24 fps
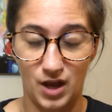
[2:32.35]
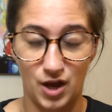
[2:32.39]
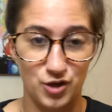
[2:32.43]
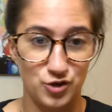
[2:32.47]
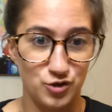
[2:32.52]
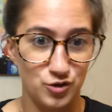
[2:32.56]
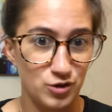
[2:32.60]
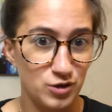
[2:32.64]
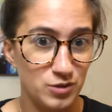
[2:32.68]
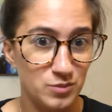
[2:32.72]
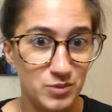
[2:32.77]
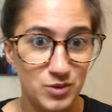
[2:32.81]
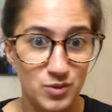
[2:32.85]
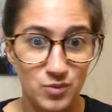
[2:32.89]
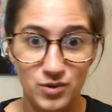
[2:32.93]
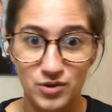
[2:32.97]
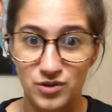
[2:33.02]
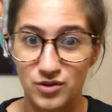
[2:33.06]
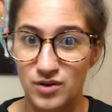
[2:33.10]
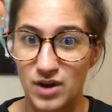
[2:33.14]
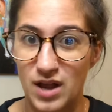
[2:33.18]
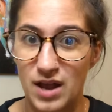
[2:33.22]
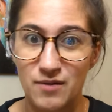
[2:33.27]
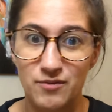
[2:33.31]
Are you going to be
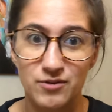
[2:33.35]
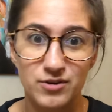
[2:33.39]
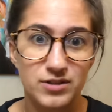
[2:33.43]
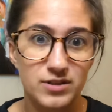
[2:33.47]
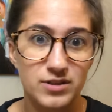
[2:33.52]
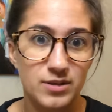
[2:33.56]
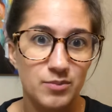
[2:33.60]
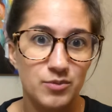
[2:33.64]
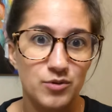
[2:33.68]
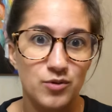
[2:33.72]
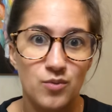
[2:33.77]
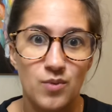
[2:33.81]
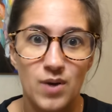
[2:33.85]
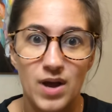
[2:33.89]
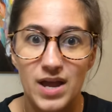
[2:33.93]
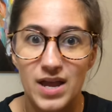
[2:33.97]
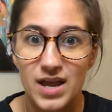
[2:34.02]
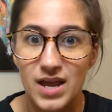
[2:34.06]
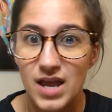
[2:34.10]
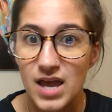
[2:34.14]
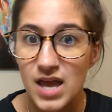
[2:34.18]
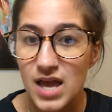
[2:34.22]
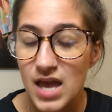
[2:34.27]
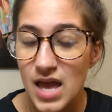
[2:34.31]
with her every step of the
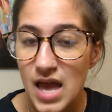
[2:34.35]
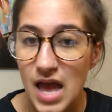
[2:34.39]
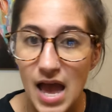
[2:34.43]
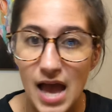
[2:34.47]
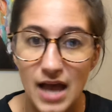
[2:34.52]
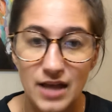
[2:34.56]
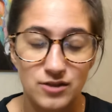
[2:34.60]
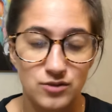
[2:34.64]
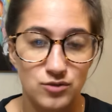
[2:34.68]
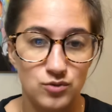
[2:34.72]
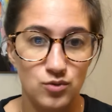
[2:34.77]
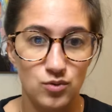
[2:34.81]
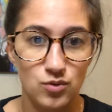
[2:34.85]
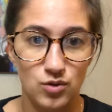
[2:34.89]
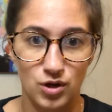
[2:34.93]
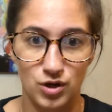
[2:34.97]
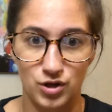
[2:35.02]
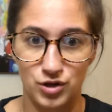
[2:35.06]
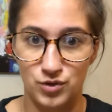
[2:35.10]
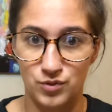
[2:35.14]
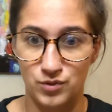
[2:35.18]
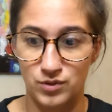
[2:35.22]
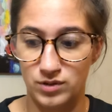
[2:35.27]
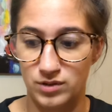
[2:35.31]
way at school? Are
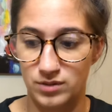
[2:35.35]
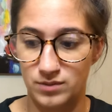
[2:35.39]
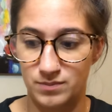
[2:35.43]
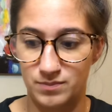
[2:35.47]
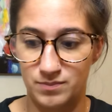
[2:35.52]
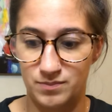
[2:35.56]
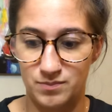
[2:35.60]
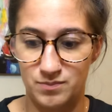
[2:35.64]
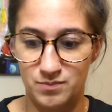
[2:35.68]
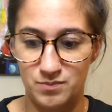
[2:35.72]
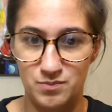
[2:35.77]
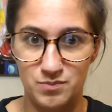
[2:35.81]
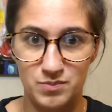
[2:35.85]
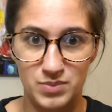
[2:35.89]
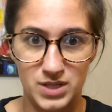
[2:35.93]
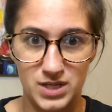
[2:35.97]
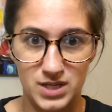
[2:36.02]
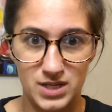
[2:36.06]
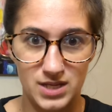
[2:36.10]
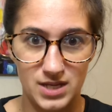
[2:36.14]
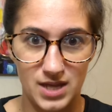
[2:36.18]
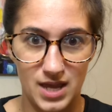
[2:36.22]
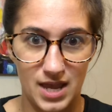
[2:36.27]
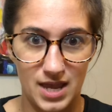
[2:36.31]
you going to
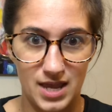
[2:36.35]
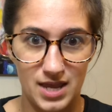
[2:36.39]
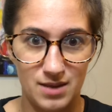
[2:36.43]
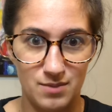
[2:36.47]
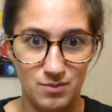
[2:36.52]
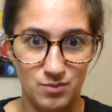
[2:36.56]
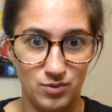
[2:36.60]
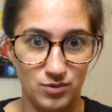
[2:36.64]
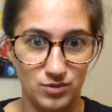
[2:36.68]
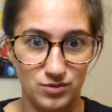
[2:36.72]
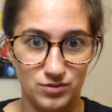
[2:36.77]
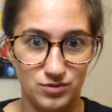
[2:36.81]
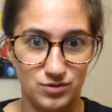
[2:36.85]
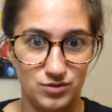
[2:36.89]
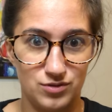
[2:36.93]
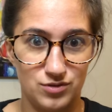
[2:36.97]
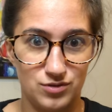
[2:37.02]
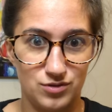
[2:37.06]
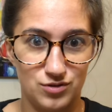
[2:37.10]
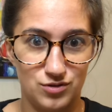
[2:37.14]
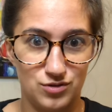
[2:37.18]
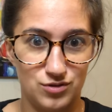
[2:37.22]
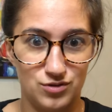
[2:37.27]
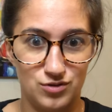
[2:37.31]
be able
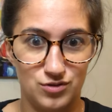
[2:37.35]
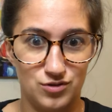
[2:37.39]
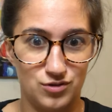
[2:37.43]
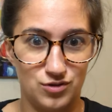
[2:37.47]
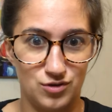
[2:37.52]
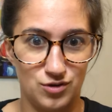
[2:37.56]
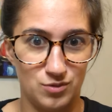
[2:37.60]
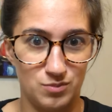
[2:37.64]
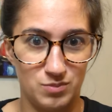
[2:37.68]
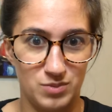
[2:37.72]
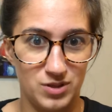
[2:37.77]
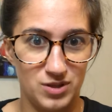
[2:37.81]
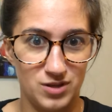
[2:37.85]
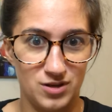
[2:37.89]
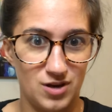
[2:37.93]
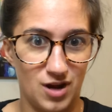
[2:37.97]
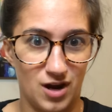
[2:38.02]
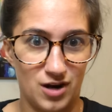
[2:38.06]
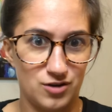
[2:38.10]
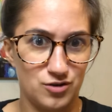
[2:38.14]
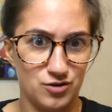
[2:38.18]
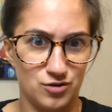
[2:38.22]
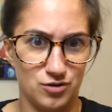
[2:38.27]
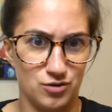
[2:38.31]
to be the
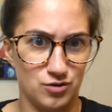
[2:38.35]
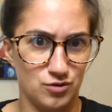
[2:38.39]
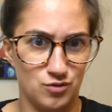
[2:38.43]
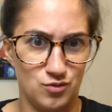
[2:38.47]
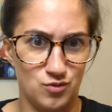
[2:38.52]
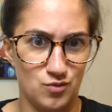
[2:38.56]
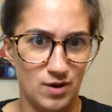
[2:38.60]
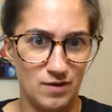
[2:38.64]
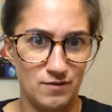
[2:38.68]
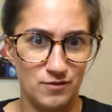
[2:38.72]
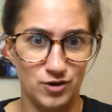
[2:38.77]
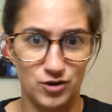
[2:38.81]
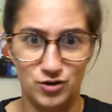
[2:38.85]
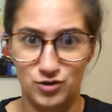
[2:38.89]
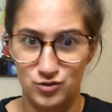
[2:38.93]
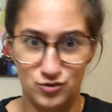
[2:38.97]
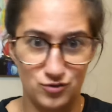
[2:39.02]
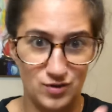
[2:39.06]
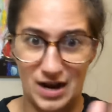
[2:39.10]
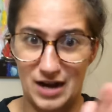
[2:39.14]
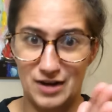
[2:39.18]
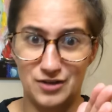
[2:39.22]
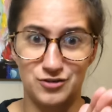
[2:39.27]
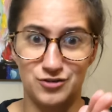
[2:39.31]
doctor or whoever
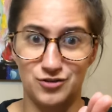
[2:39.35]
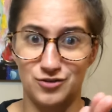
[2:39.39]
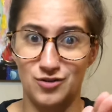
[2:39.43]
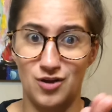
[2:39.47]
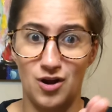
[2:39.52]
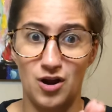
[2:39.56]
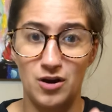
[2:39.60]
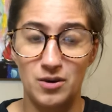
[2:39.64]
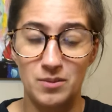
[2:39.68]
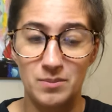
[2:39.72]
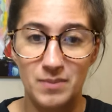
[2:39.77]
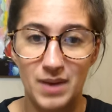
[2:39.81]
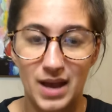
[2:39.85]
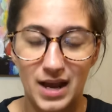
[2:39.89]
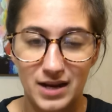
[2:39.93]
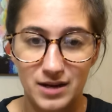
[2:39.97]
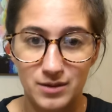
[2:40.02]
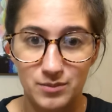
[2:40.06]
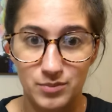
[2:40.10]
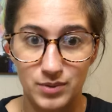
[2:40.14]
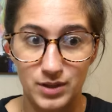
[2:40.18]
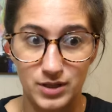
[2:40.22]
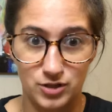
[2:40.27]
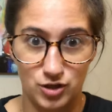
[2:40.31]
cracks her arm back
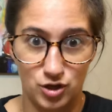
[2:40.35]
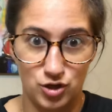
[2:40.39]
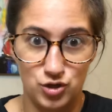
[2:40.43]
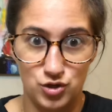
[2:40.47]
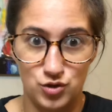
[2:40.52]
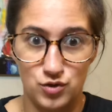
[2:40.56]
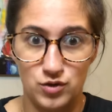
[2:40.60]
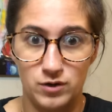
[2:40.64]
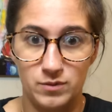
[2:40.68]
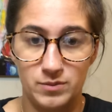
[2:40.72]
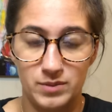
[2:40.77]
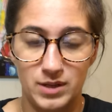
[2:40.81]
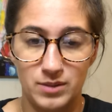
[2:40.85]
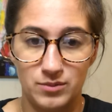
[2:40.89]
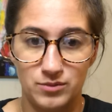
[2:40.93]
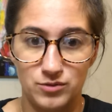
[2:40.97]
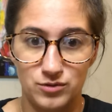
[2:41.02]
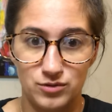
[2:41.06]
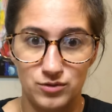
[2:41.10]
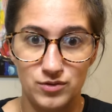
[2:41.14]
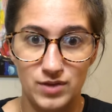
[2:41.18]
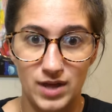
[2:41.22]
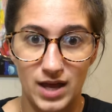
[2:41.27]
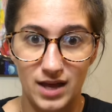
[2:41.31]
in place? Are you going to be able to
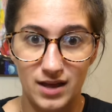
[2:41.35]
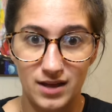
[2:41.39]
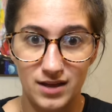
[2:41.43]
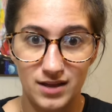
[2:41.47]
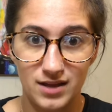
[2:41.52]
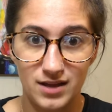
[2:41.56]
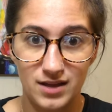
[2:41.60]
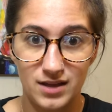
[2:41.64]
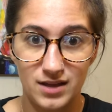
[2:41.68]
do that?